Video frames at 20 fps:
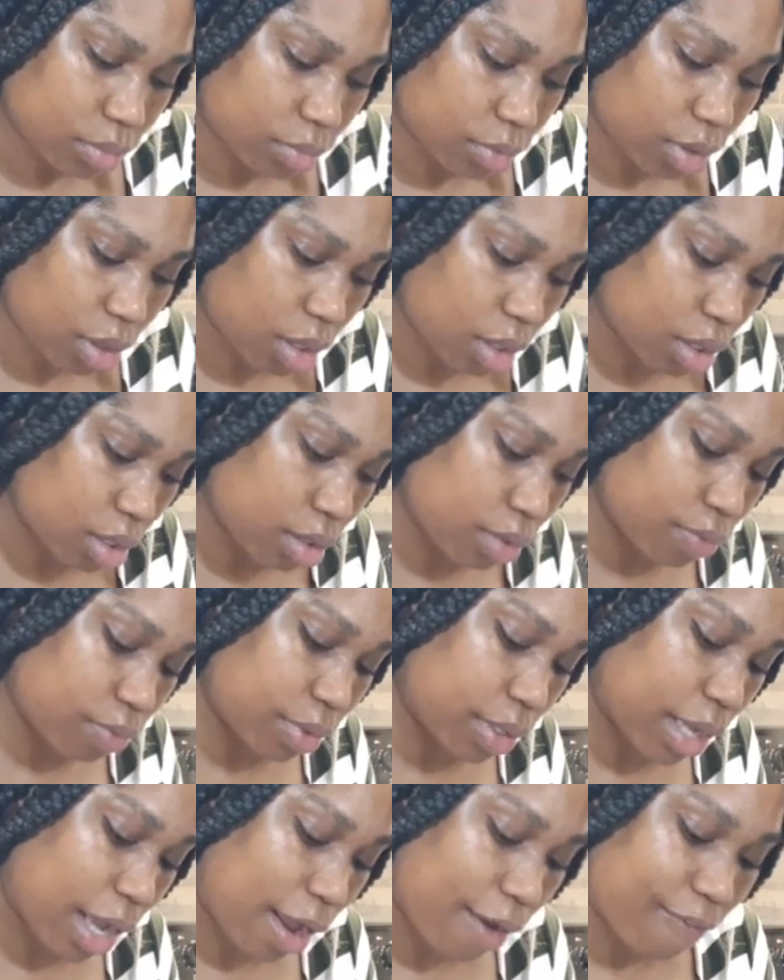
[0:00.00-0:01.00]
And
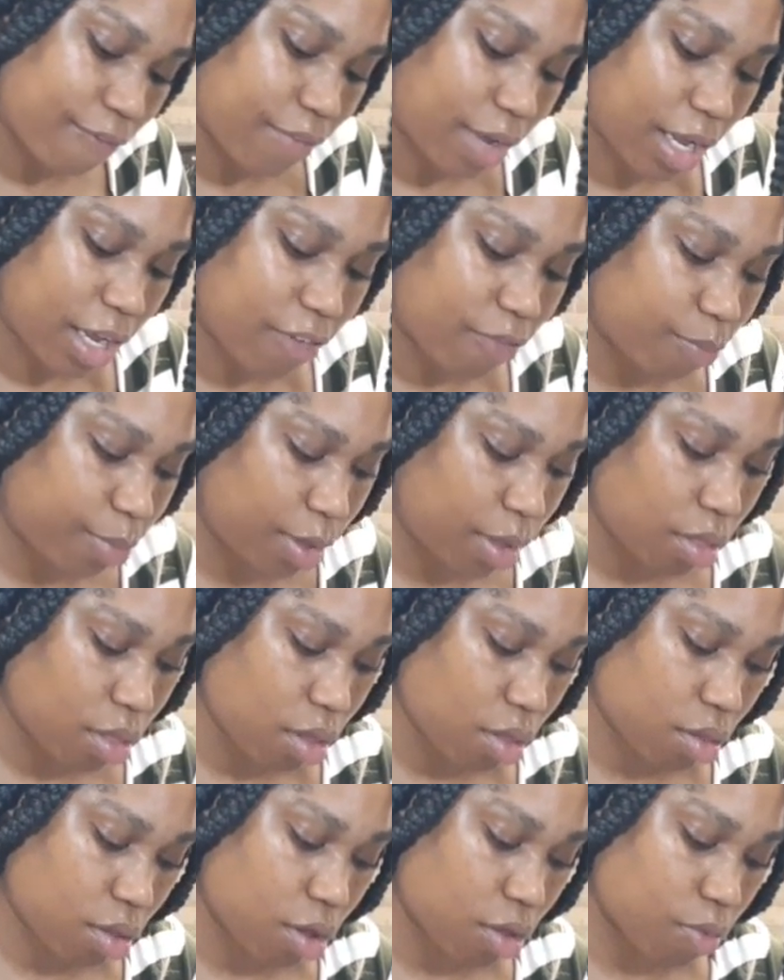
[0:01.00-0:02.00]
we got 5
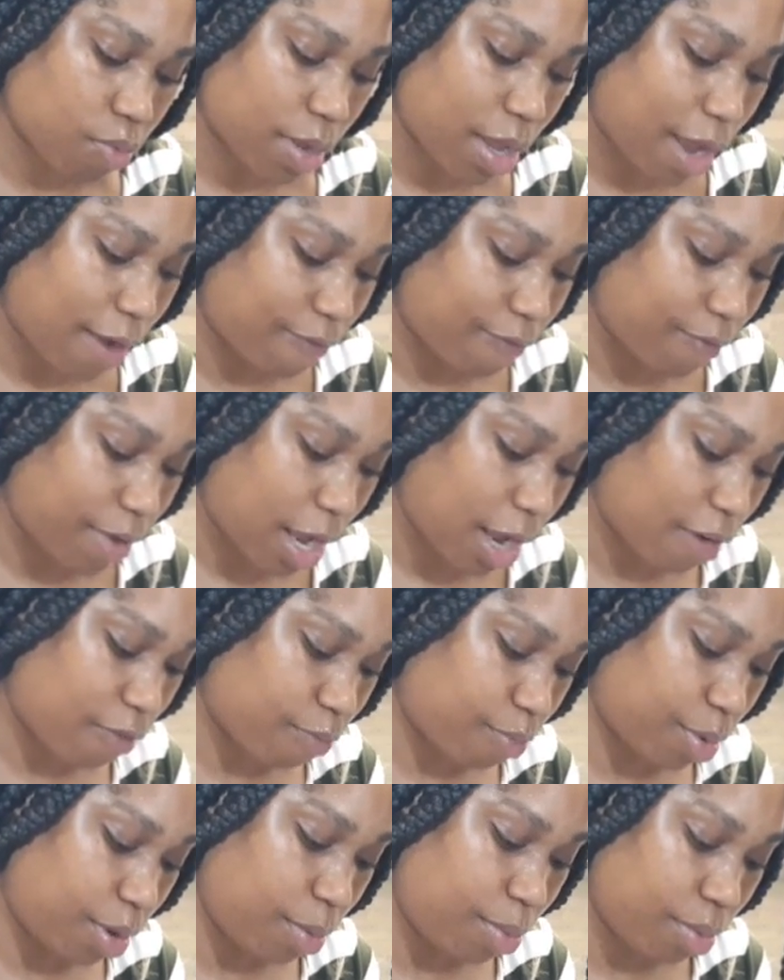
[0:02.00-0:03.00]
pieces because we got
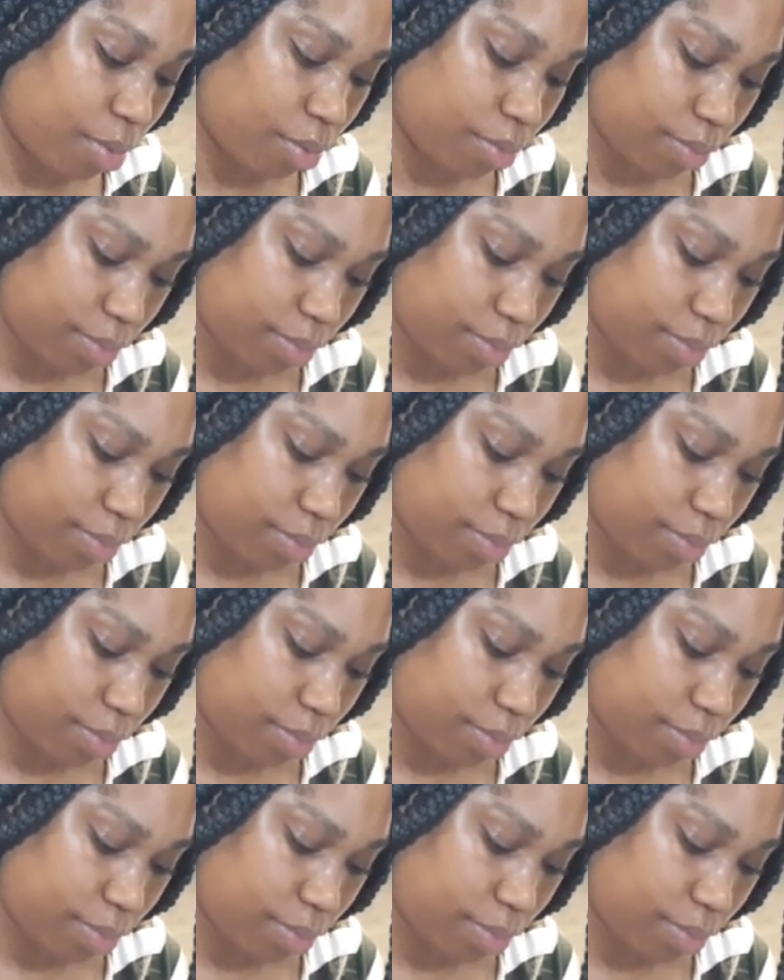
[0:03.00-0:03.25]
5 people.